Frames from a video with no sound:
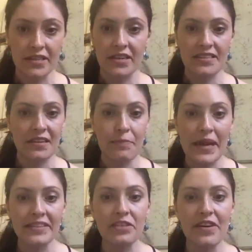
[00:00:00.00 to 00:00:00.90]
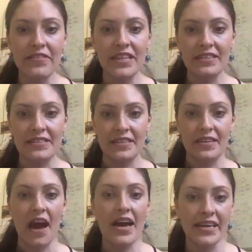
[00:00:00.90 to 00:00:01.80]
There is plenty of evidence in
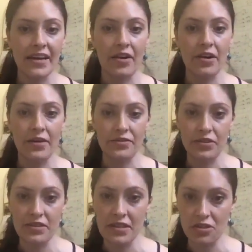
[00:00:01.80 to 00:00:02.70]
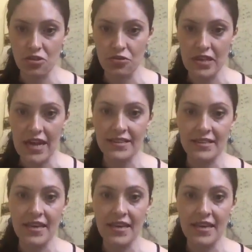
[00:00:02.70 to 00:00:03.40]
high-income countries that show that,